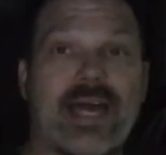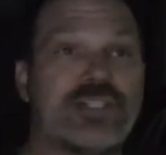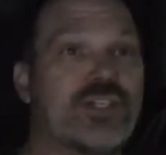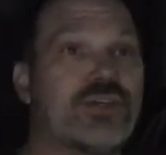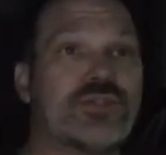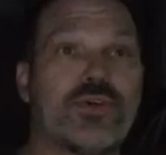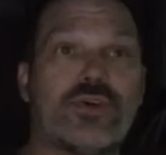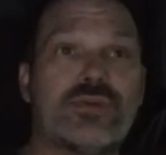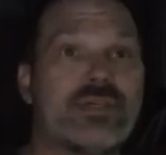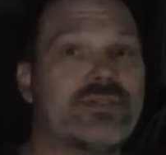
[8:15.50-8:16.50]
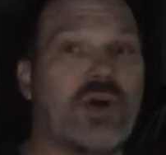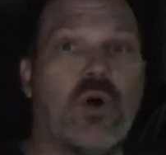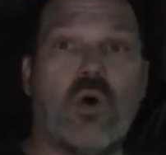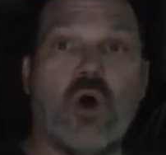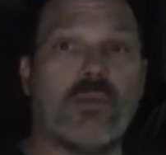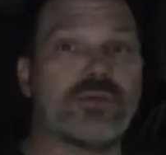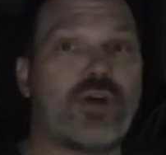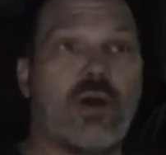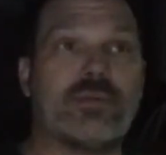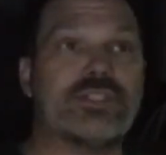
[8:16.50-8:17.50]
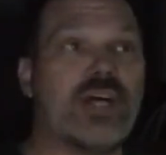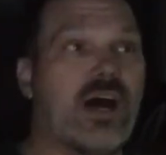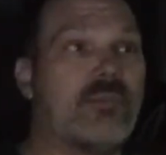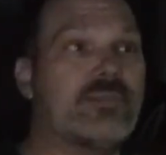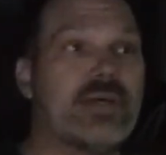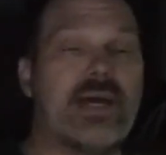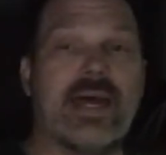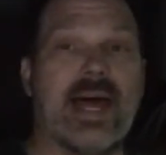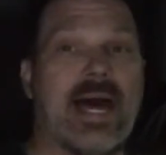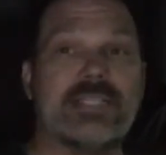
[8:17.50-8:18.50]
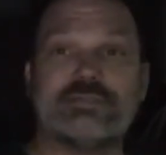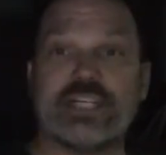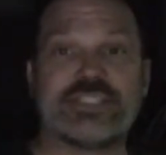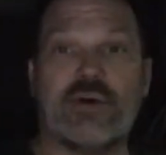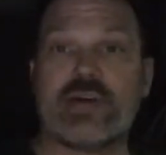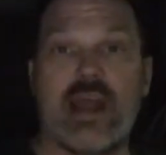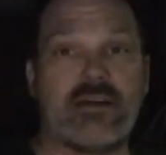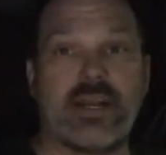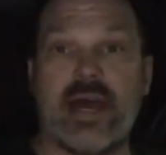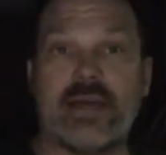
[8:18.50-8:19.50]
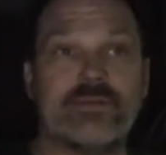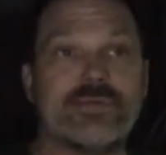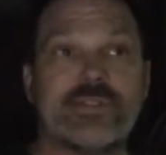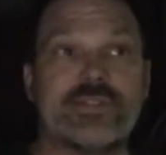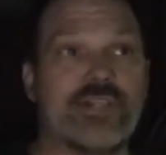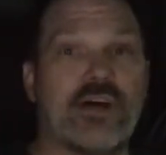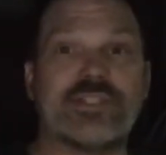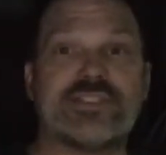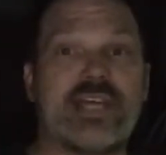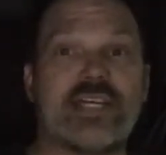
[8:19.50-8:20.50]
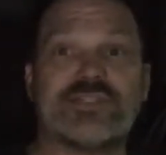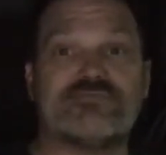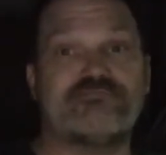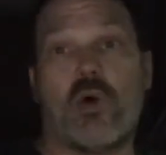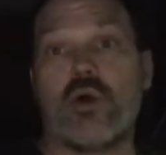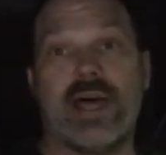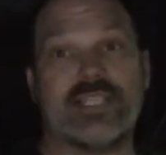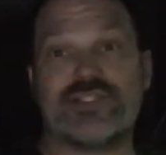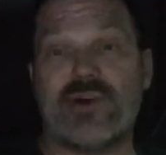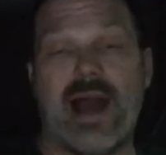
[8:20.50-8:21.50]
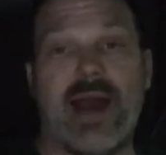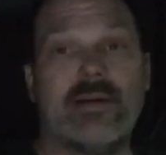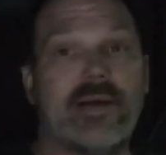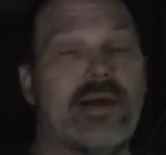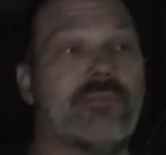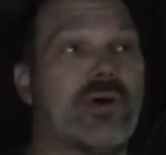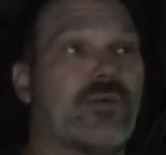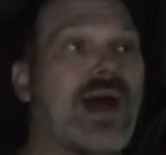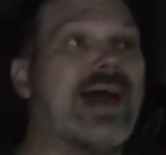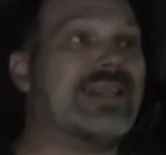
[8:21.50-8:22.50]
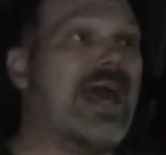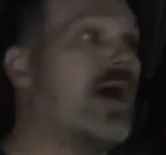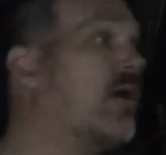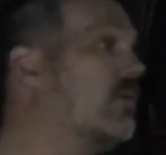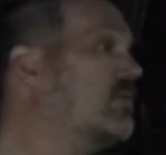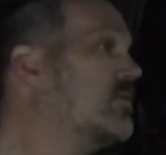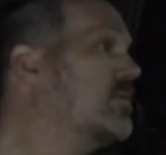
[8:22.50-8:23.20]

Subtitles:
As usual, it's a horrible tarping job, and I just don't care today, as long as it stays more or less dry. But right now,